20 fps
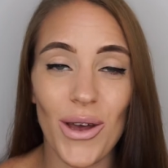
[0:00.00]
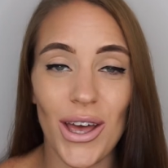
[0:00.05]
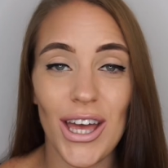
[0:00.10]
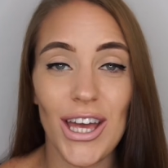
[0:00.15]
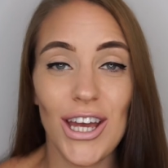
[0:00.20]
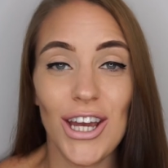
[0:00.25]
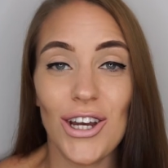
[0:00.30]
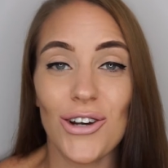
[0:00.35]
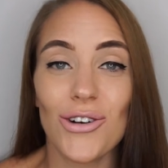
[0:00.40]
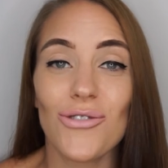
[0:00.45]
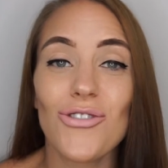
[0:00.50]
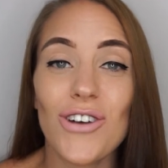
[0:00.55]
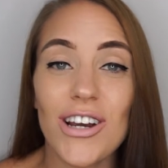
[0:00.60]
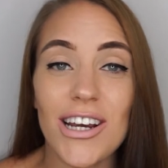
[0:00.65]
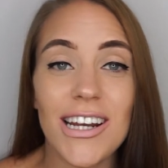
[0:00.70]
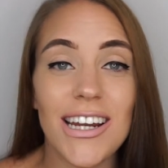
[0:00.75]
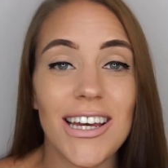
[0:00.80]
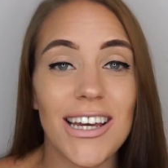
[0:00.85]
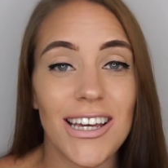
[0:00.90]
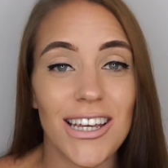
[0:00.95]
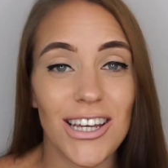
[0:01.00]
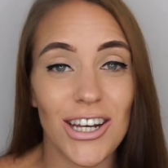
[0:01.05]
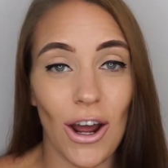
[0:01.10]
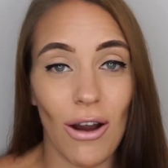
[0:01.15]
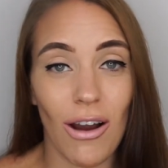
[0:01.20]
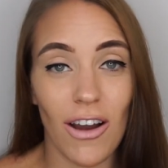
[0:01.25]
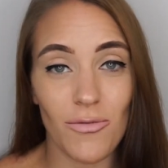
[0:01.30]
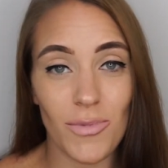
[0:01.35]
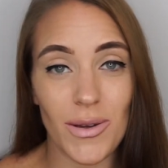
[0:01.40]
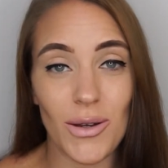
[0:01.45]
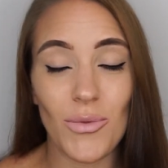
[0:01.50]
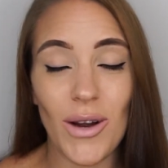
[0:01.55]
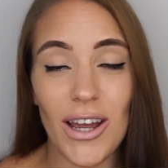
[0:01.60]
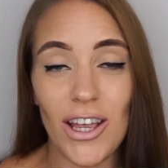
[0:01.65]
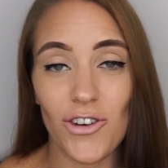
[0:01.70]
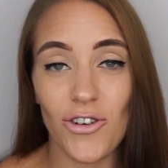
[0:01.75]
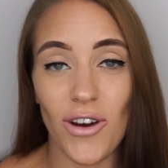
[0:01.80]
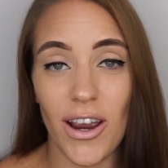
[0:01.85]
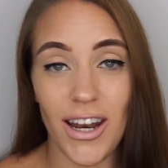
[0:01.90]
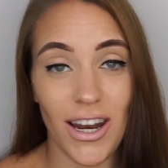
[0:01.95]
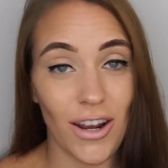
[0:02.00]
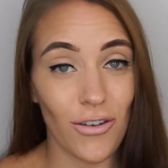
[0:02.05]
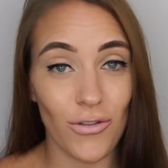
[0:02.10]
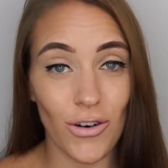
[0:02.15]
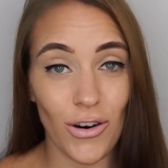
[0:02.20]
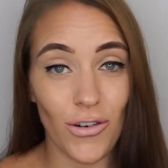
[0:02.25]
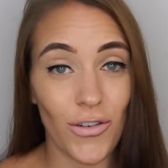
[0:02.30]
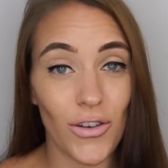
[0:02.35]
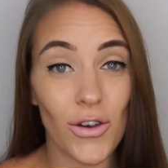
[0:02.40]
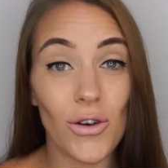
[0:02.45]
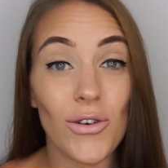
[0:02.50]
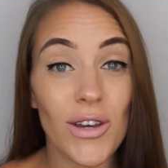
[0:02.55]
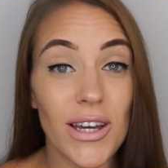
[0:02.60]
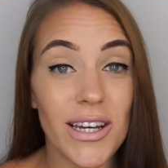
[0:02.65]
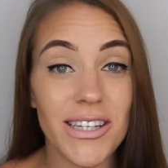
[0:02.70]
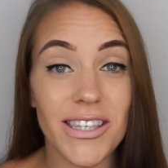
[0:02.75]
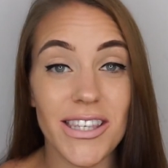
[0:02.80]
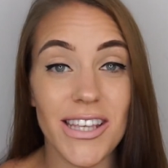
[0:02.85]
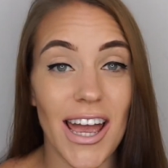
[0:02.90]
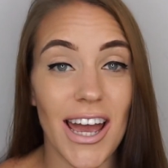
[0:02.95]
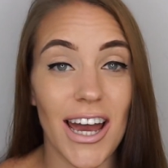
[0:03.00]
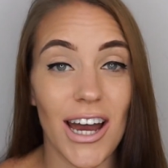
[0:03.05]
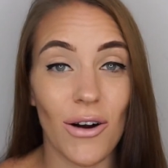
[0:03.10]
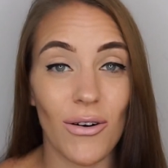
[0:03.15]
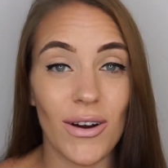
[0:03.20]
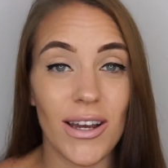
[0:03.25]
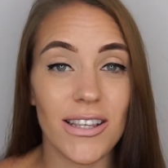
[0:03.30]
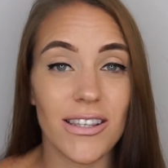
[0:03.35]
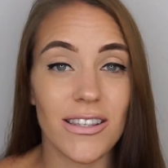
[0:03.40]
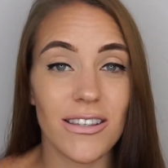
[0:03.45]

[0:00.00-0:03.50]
but really, you know, I've been weight training for a few years now.